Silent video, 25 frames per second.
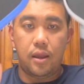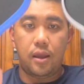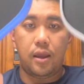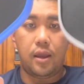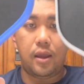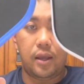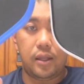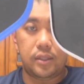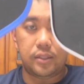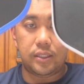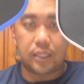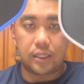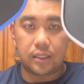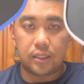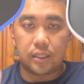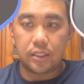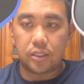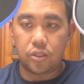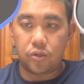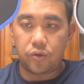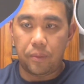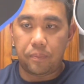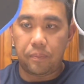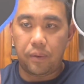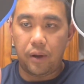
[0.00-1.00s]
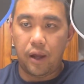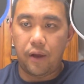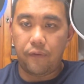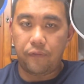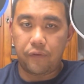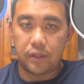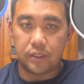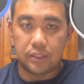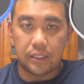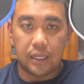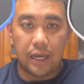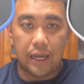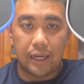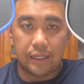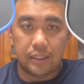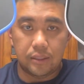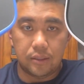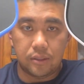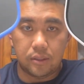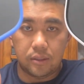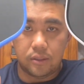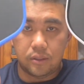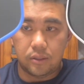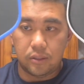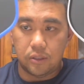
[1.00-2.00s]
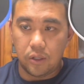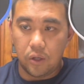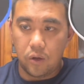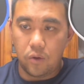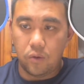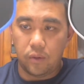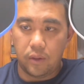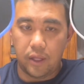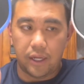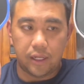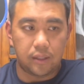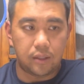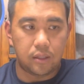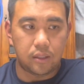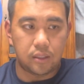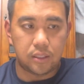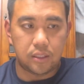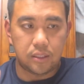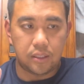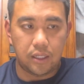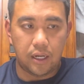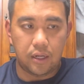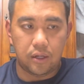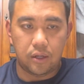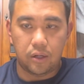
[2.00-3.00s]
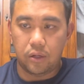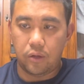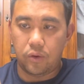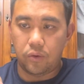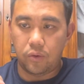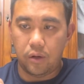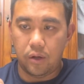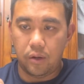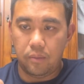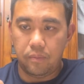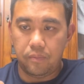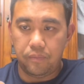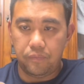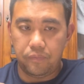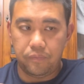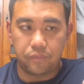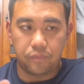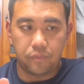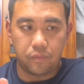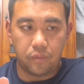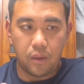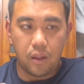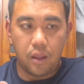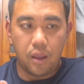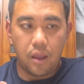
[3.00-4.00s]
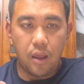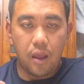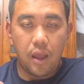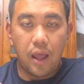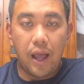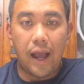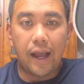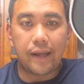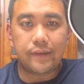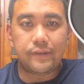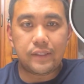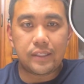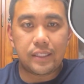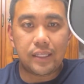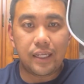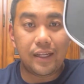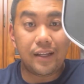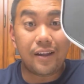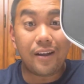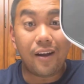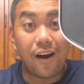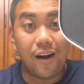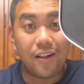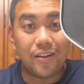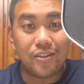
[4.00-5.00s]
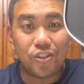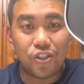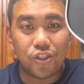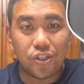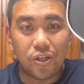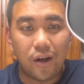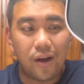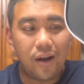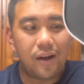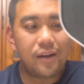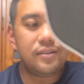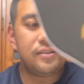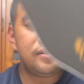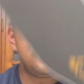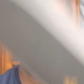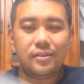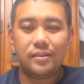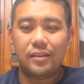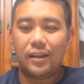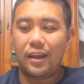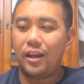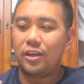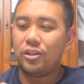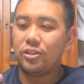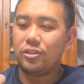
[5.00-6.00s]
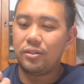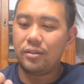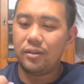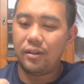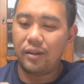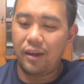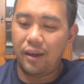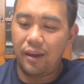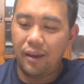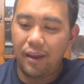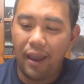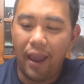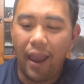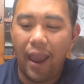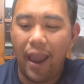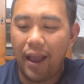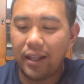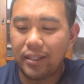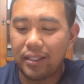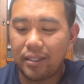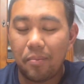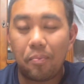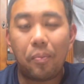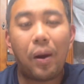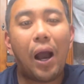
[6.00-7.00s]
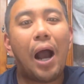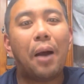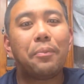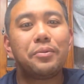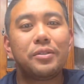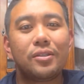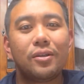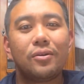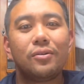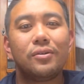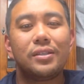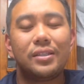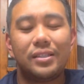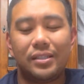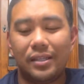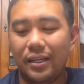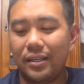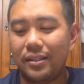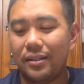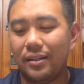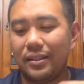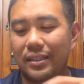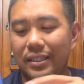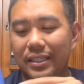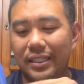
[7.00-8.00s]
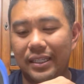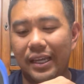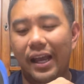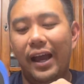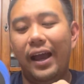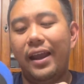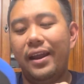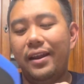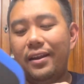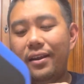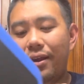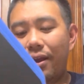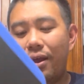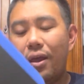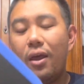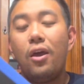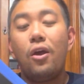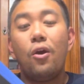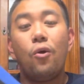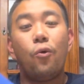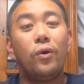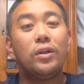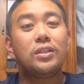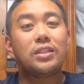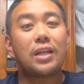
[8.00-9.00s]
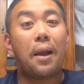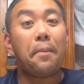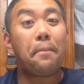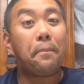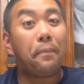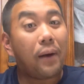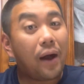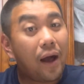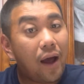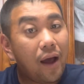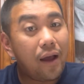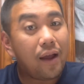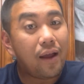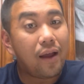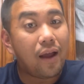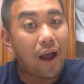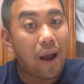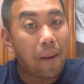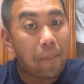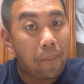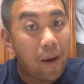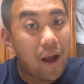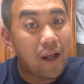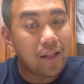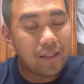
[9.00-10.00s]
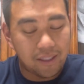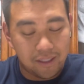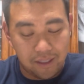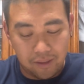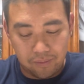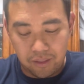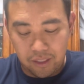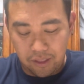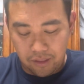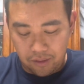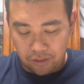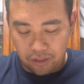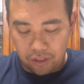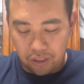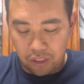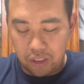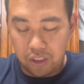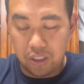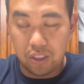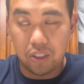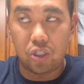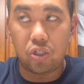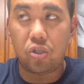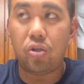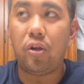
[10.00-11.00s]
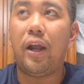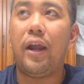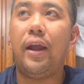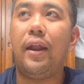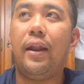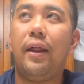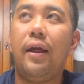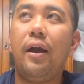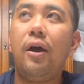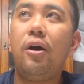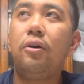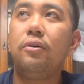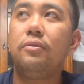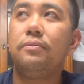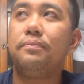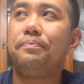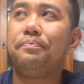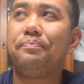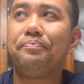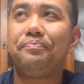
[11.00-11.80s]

and take this grip off because I don't like this standard grip. I've seen Colin Johns actually add some popsicle sticks on the side, which I bought some too, just to try it out.